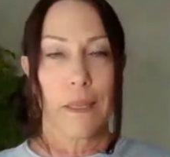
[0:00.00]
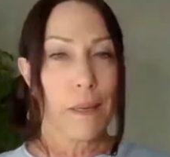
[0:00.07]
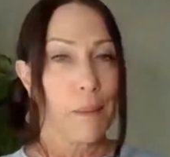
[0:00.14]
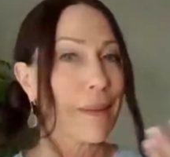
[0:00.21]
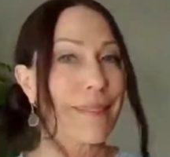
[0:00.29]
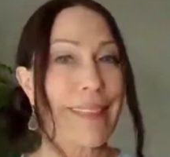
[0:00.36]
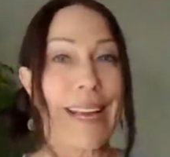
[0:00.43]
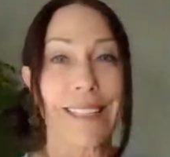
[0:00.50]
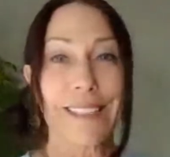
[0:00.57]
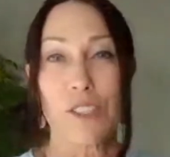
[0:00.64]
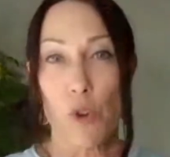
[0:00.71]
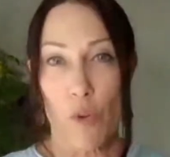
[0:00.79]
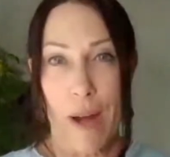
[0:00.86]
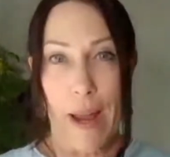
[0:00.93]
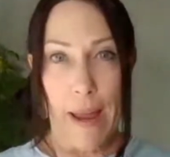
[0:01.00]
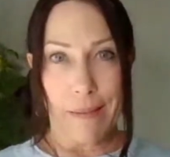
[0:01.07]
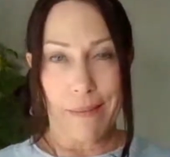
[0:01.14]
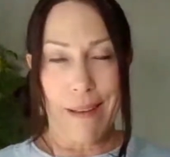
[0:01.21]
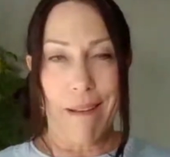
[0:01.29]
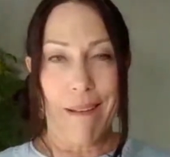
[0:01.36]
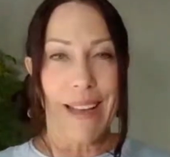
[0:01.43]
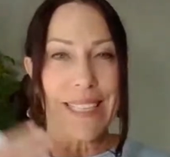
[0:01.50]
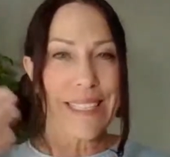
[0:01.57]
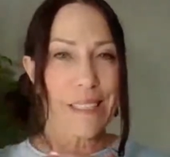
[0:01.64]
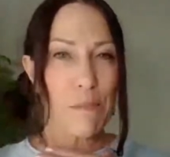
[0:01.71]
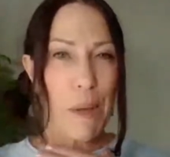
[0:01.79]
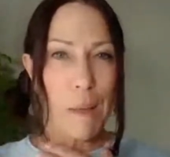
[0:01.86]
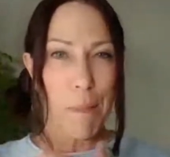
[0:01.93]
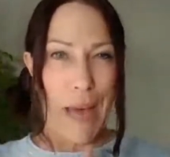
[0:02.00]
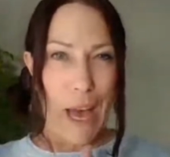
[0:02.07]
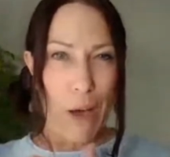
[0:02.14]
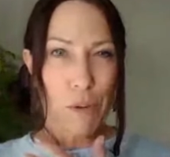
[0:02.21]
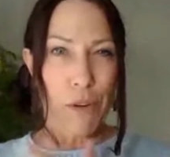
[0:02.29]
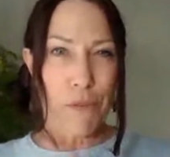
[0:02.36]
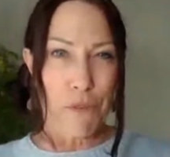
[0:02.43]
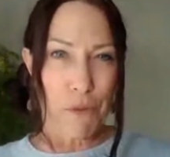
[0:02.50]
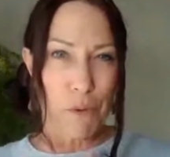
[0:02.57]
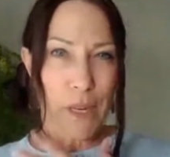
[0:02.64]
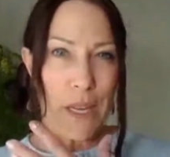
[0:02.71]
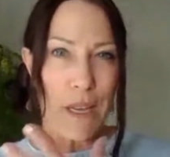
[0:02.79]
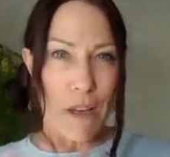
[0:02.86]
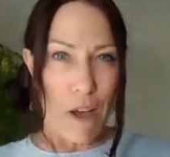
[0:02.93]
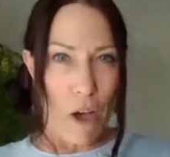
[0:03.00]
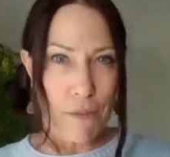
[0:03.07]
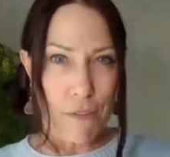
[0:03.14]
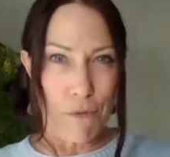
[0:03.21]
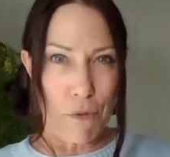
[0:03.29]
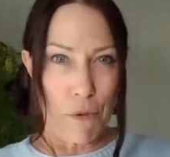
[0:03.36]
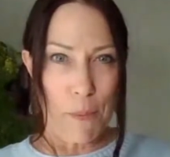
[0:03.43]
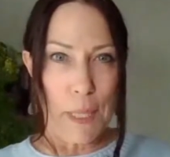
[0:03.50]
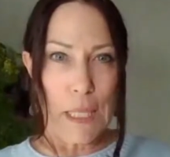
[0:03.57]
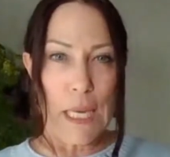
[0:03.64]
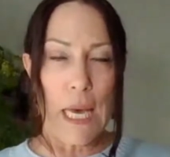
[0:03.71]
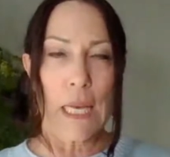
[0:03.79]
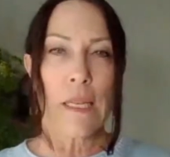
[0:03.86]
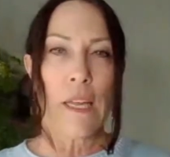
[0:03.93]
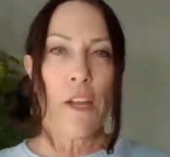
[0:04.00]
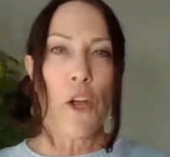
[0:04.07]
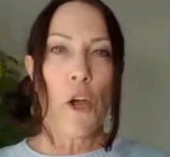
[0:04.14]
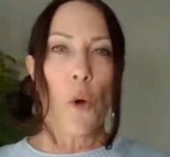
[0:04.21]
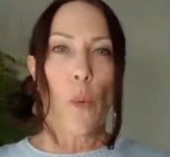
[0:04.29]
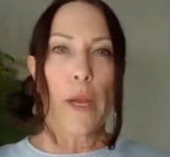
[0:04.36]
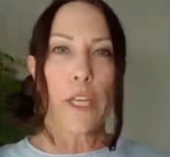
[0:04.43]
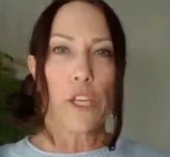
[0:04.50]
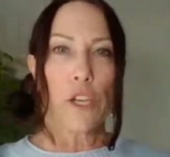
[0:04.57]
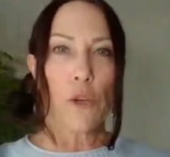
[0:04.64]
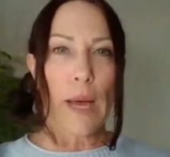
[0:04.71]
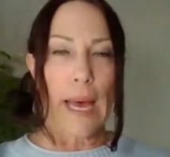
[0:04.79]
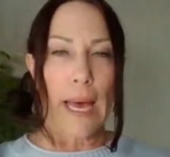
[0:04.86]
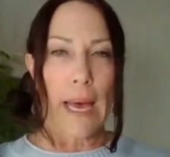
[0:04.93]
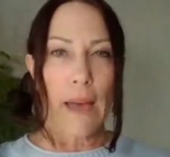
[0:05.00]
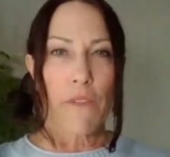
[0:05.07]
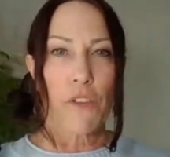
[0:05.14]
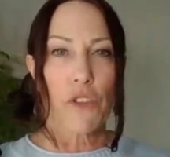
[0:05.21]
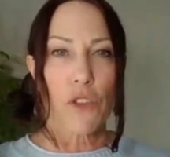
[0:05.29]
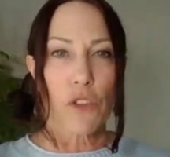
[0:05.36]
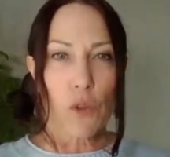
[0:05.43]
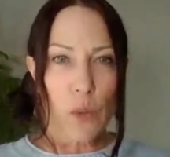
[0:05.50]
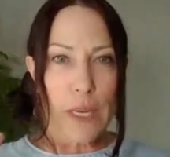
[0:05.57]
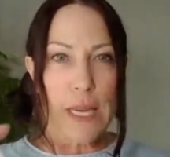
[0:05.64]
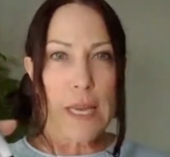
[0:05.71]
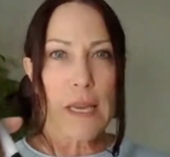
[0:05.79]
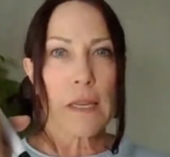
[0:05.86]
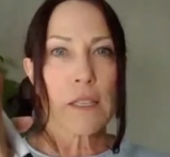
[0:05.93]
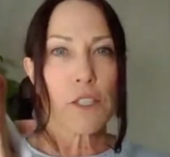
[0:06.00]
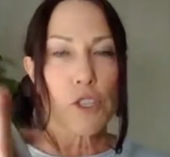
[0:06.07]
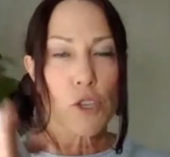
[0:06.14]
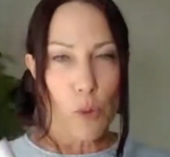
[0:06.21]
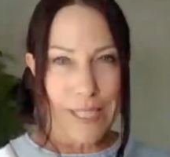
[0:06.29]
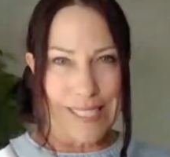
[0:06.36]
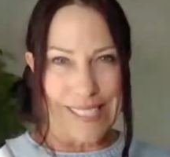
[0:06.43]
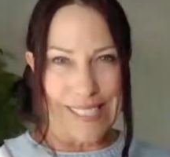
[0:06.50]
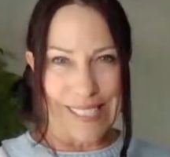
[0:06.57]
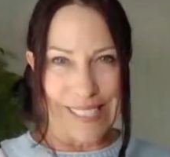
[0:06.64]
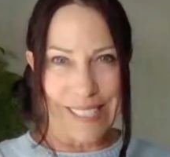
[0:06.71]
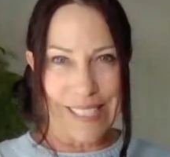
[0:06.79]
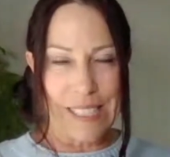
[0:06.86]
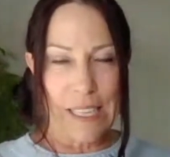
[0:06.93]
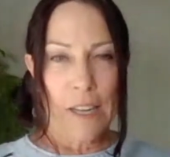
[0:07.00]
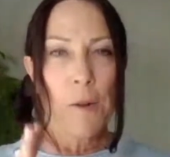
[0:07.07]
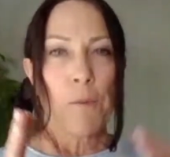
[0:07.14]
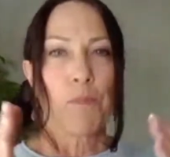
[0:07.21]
I'm like, that's great. Now, I did my power of 3 offer formula. When you have 3 choices